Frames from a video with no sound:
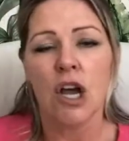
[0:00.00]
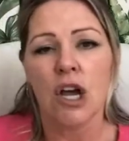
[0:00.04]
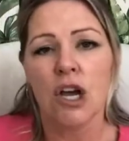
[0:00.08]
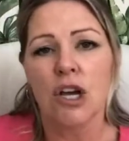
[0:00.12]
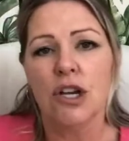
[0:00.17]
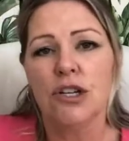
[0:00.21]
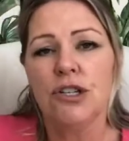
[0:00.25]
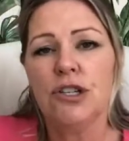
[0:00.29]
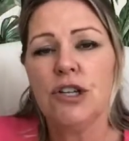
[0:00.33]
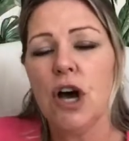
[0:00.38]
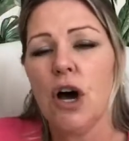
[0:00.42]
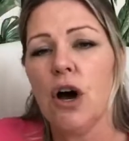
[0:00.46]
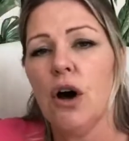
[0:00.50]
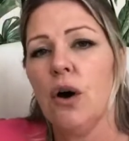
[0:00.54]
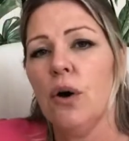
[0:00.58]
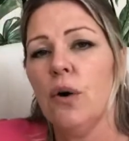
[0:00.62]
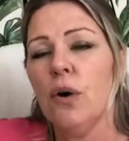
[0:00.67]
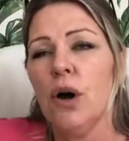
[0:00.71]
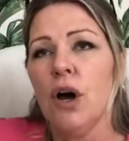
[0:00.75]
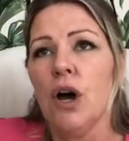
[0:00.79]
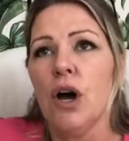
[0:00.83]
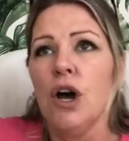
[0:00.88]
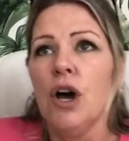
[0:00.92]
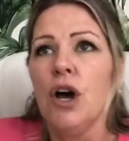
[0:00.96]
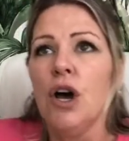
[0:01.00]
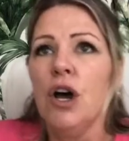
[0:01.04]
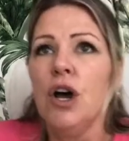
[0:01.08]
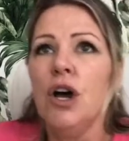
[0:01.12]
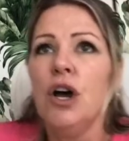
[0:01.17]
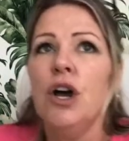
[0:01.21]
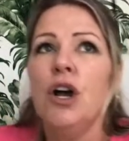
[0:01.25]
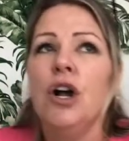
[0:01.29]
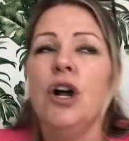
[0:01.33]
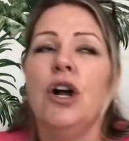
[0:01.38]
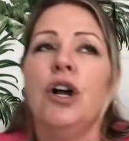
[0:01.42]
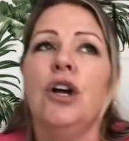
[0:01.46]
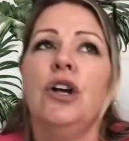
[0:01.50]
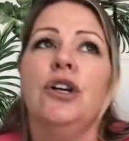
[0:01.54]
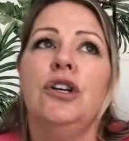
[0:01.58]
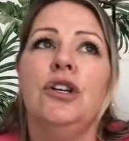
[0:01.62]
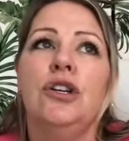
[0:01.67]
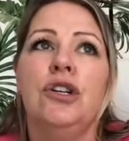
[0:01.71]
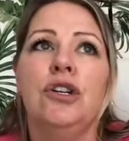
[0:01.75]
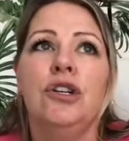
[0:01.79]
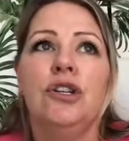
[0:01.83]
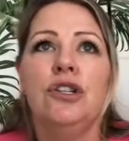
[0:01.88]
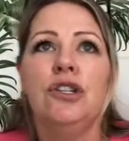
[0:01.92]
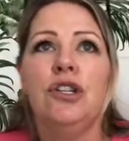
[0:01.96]
So
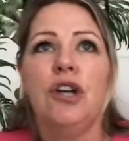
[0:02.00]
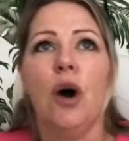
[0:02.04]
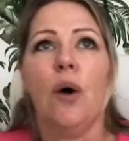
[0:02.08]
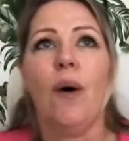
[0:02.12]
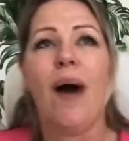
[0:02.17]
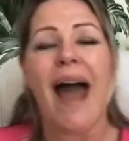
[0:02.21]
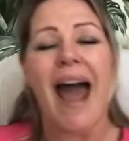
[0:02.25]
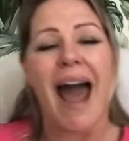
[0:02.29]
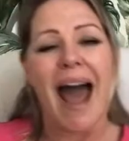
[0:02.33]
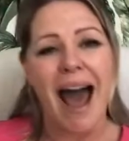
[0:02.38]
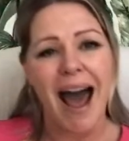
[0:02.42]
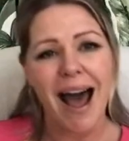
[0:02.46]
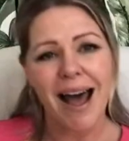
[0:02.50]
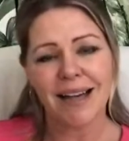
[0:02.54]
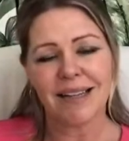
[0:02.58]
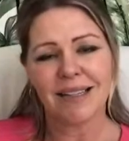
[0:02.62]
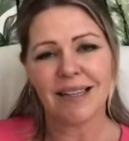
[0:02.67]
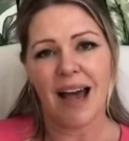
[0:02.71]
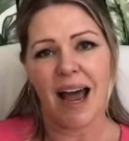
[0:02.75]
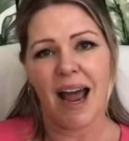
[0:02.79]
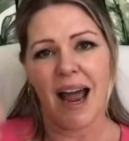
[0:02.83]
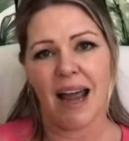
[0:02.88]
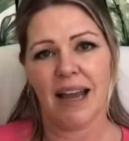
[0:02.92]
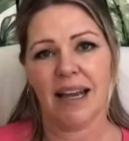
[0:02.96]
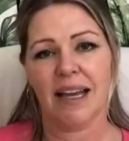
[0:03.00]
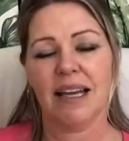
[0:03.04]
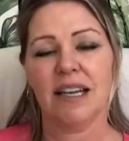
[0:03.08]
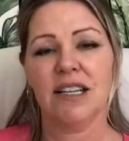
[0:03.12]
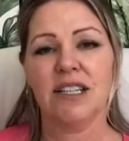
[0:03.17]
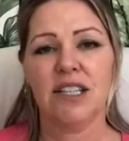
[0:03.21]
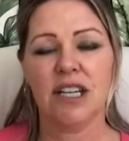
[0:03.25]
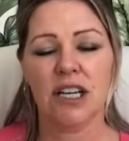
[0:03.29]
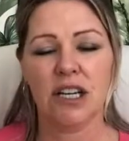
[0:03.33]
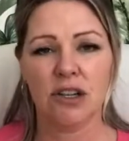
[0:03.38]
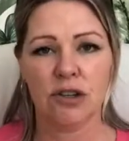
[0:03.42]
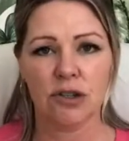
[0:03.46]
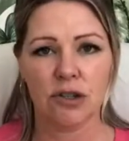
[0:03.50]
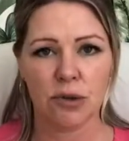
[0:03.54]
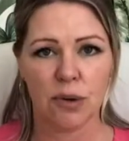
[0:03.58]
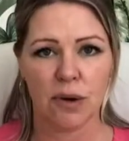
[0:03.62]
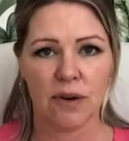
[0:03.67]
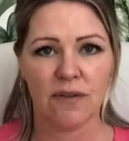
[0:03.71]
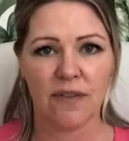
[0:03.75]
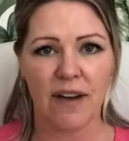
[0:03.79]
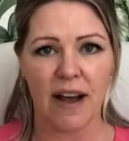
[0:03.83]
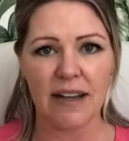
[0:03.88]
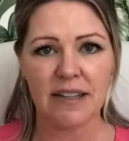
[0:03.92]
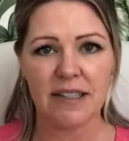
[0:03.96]
as I continue to
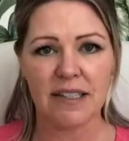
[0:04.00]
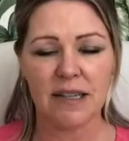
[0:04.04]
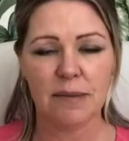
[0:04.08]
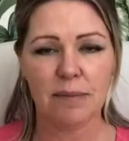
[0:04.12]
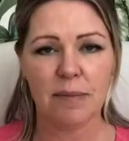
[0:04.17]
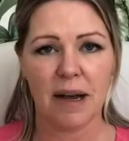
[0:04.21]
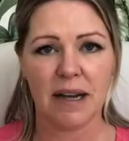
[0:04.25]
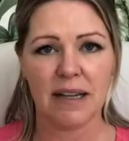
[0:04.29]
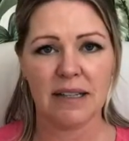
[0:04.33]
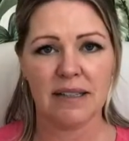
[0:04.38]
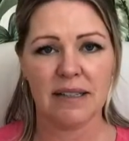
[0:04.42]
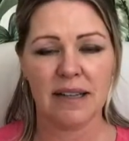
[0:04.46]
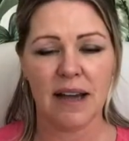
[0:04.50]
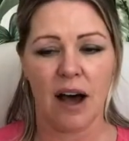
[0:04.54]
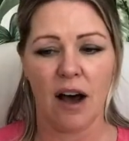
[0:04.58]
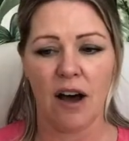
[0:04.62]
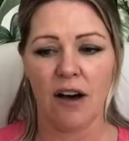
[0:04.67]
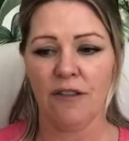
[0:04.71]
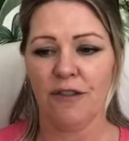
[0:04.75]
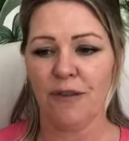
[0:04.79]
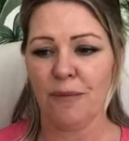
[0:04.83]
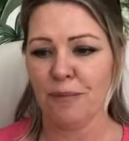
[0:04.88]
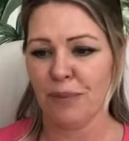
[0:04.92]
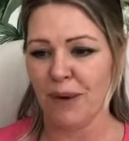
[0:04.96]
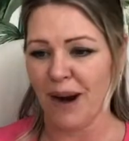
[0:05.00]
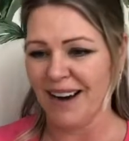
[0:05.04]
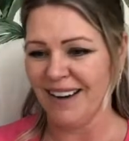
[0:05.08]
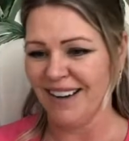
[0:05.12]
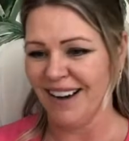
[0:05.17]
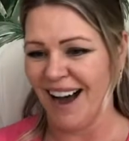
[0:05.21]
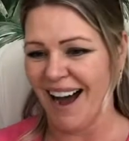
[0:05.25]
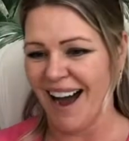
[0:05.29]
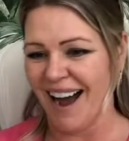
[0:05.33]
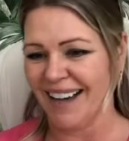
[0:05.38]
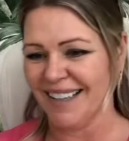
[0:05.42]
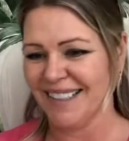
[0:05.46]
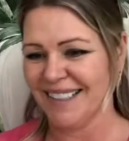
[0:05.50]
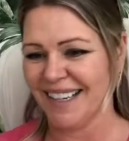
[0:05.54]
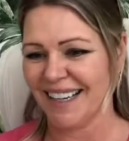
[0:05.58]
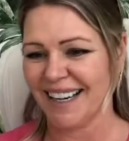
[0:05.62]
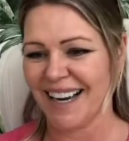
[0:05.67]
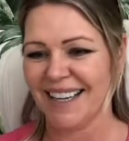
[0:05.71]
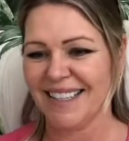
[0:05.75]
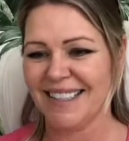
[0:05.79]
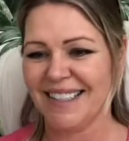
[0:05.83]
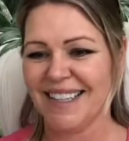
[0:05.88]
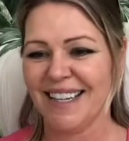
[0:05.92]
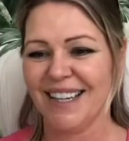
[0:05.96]
invest in myself, Brenda Isaac, I
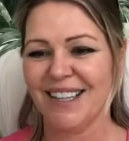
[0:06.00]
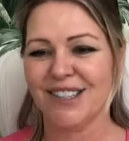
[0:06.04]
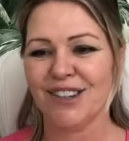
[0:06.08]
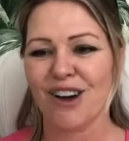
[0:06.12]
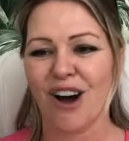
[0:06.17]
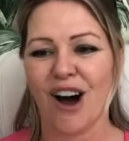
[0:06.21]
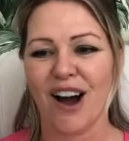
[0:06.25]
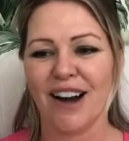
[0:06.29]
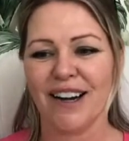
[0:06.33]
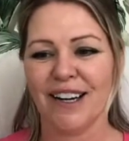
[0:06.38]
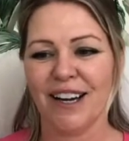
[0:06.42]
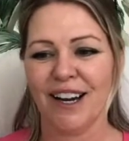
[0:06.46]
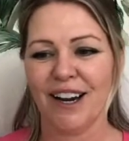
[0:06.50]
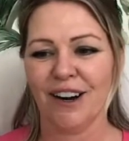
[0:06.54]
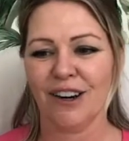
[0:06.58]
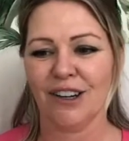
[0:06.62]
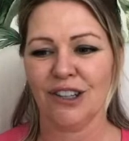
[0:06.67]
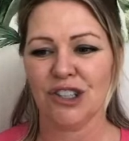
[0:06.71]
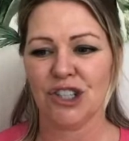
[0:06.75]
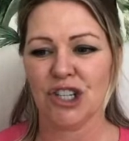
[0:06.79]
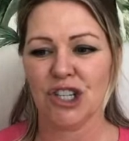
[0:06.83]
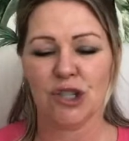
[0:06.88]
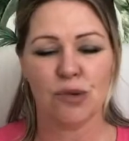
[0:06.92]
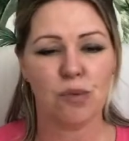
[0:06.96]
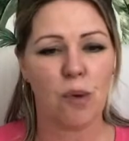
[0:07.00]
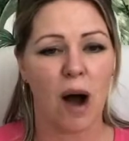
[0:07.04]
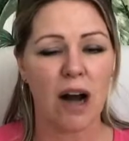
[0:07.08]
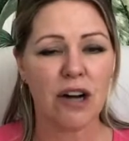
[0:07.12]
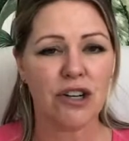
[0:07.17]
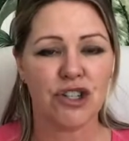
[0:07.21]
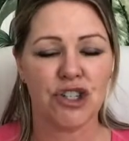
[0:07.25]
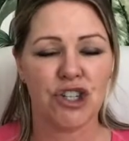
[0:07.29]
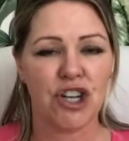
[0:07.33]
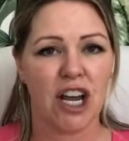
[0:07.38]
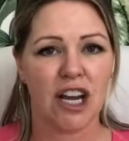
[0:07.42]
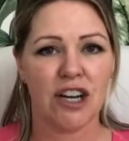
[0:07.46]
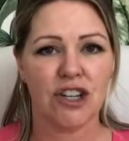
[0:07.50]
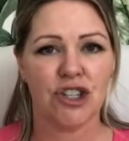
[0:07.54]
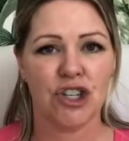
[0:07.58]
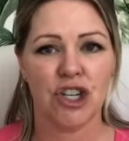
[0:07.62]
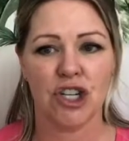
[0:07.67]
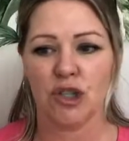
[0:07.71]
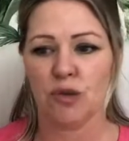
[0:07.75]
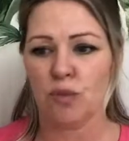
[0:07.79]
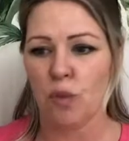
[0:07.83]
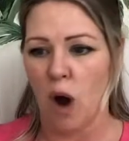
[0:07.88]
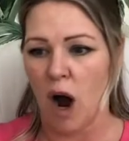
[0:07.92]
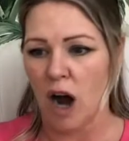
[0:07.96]
see, is on here. She's watched it.
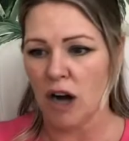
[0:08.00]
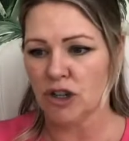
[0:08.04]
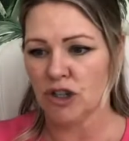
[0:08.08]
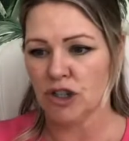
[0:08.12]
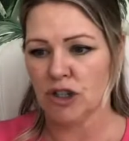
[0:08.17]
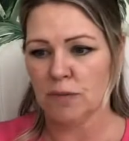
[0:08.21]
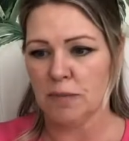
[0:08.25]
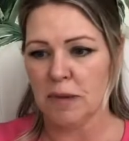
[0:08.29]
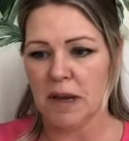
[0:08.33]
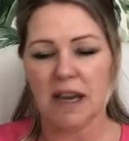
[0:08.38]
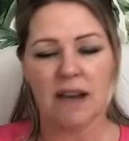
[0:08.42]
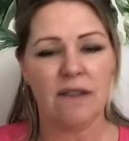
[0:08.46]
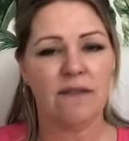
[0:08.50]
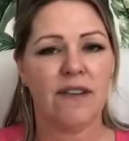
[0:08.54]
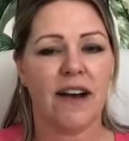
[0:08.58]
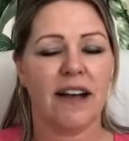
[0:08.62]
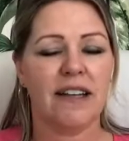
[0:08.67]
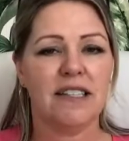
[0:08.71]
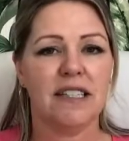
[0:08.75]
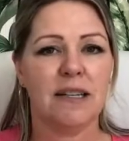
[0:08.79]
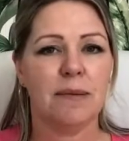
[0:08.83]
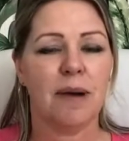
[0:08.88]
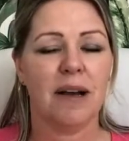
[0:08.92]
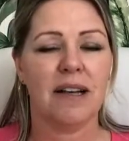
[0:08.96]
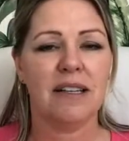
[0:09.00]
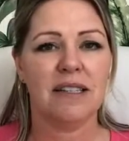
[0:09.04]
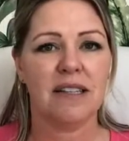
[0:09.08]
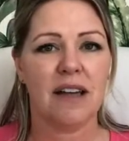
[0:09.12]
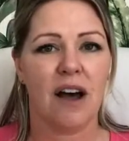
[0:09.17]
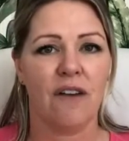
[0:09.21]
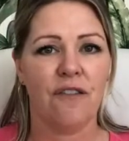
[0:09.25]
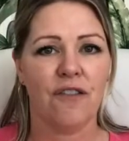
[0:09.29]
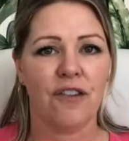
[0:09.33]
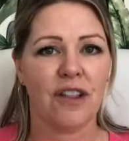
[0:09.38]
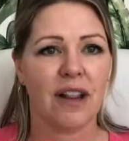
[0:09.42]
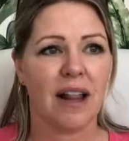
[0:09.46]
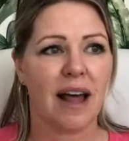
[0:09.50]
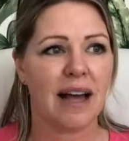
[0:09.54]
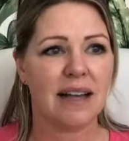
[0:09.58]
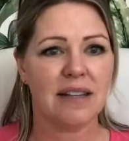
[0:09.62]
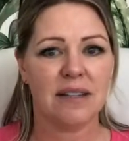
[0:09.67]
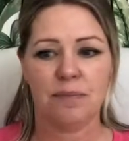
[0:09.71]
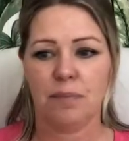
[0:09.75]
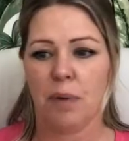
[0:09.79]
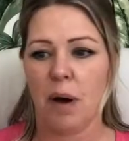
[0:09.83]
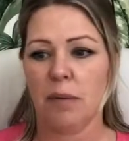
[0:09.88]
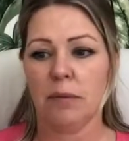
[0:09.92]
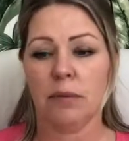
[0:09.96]
She's watched me invest in myself for the last
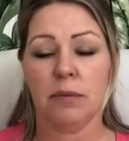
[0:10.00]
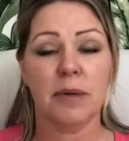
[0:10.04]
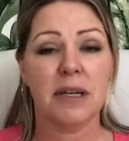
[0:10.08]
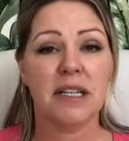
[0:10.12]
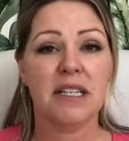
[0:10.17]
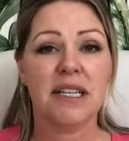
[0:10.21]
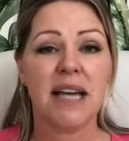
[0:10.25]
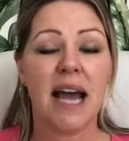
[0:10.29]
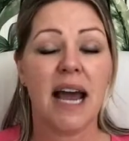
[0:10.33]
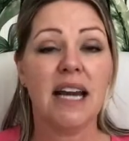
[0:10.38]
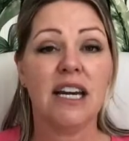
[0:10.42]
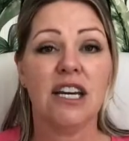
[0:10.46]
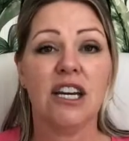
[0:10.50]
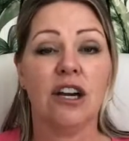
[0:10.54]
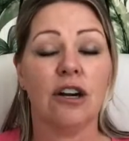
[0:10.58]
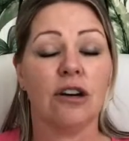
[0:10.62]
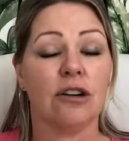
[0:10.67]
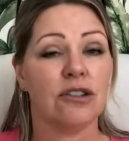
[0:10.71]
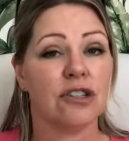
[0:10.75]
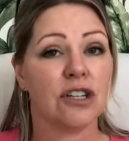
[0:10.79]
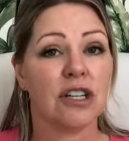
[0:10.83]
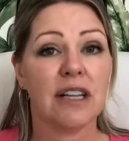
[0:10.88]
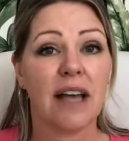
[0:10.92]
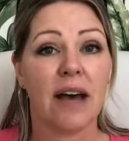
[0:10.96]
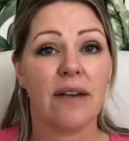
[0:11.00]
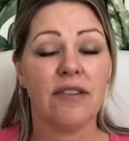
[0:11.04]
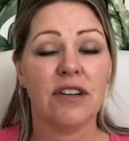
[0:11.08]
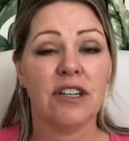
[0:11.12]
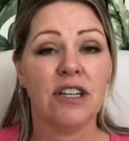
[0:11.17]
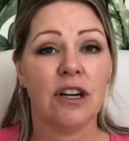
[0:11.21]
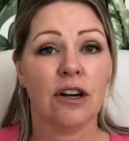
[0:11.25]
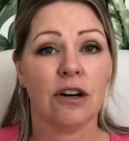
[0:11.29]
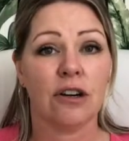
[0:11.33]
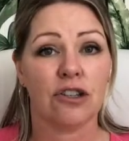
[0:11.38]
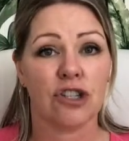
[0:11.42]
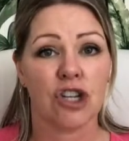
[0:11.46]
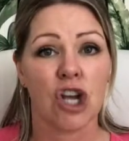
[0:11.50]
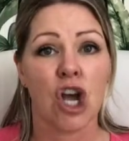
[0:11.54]
probably 10 years, 11 years.